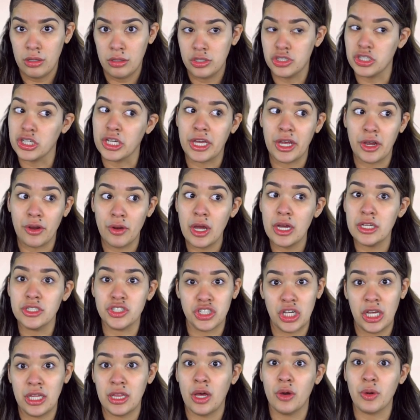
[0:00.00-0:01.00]
Shakira and
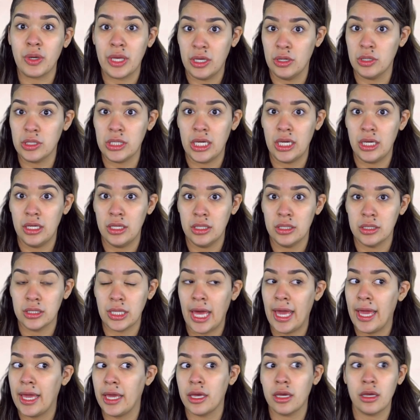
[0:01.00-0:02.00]
J-Lo killed it.
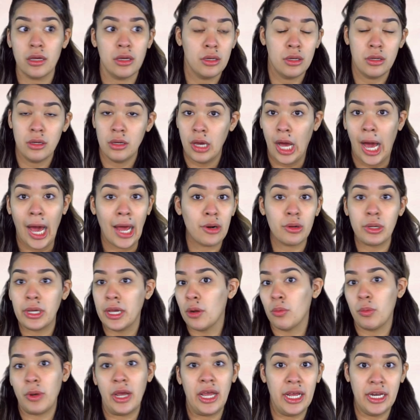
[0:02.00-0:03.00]
Like, I don't
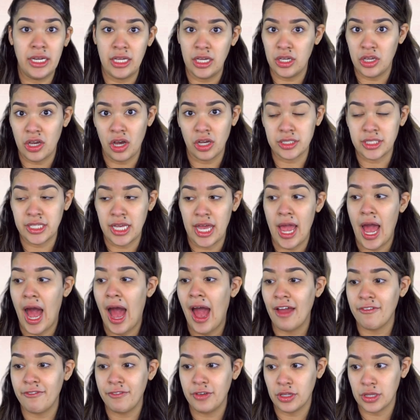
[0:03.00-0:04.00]
care what any of y'all say.
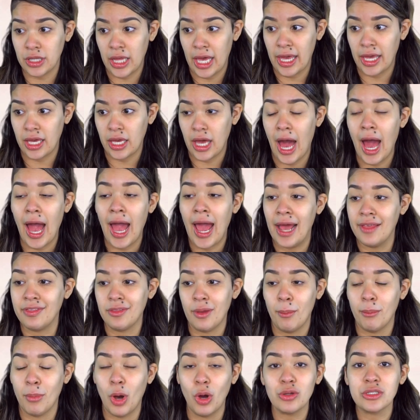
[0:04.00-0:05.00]
I feel like I had
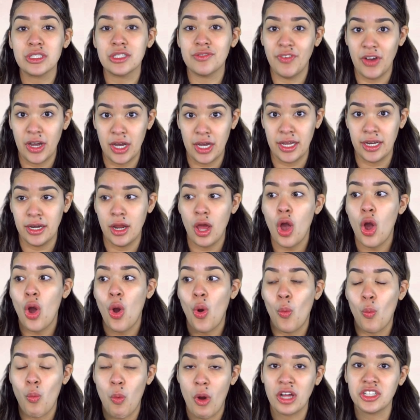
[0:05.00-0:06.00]
the most fun
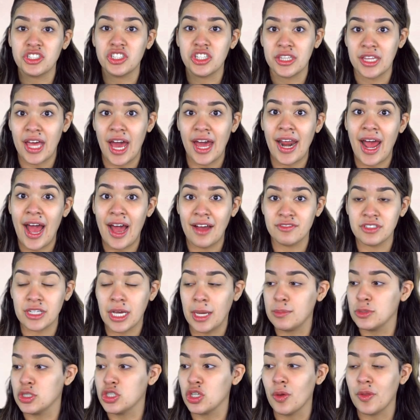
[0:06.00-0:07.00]
watching that
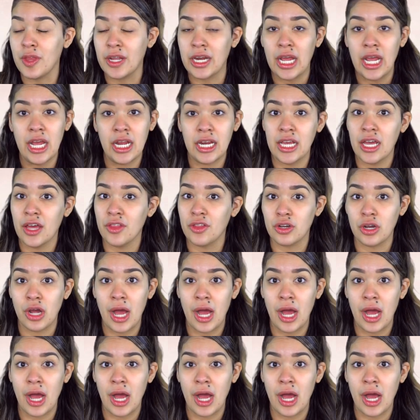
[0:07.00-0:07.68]
halftime show than any other